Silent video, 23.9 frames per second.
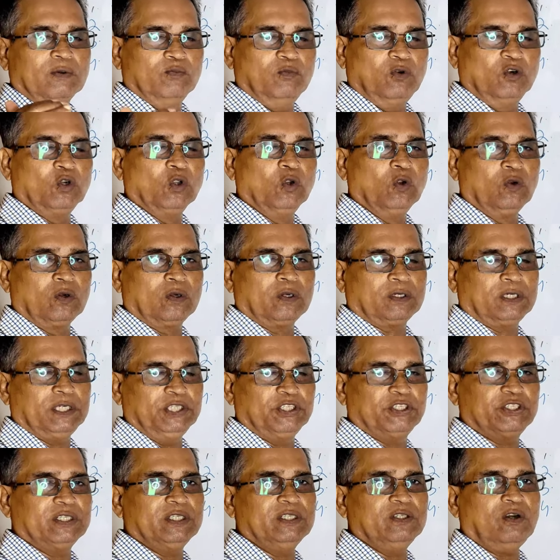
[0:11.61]
module
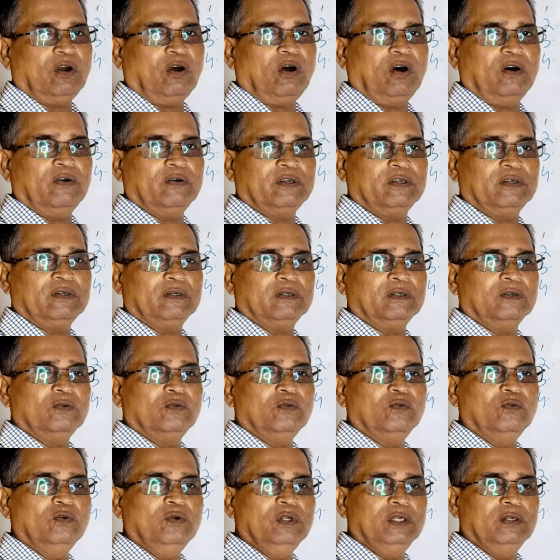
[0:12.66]
teaching on
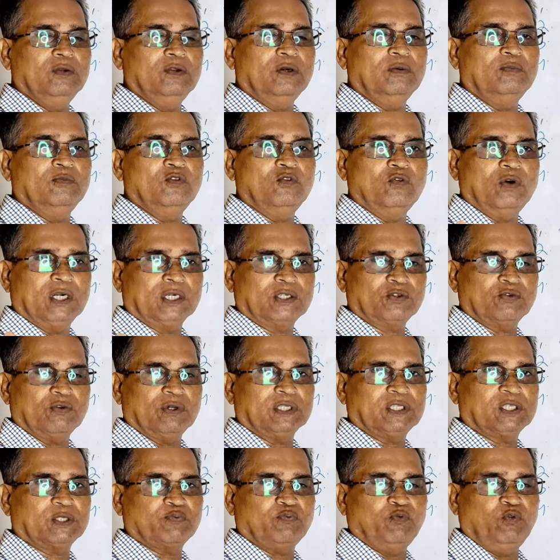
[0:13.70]
William
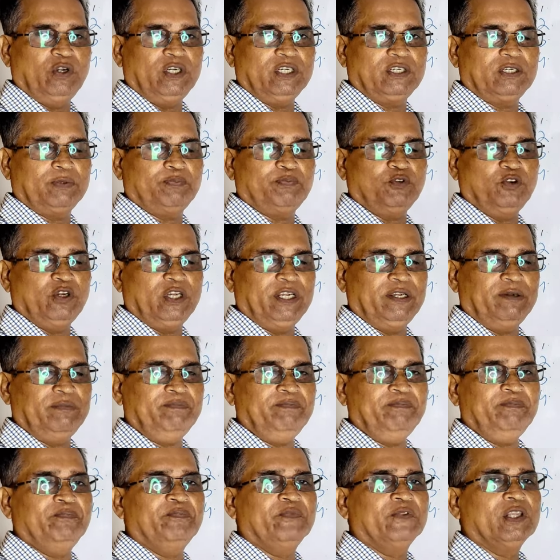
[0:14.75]
Wordsworth's poet
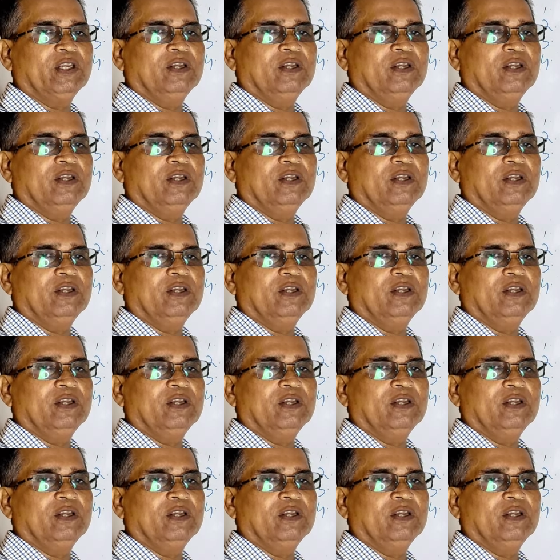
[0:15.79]
poem